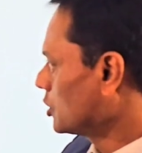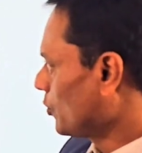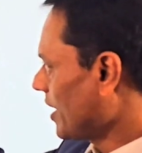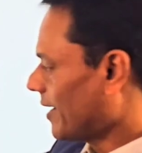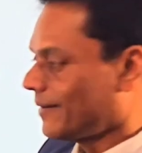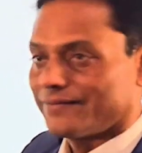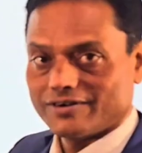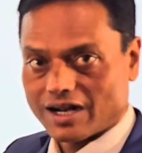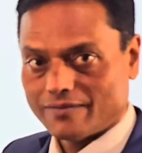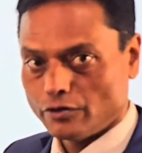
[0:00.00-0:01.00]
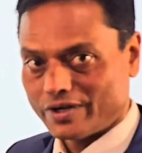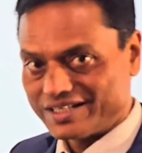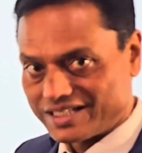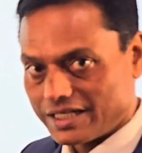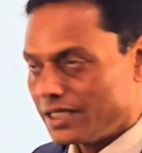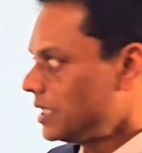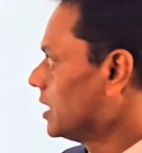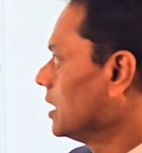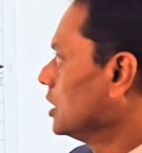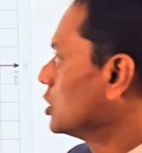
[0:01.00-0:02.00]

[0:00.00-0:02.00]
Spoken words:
So we have graph, you can see.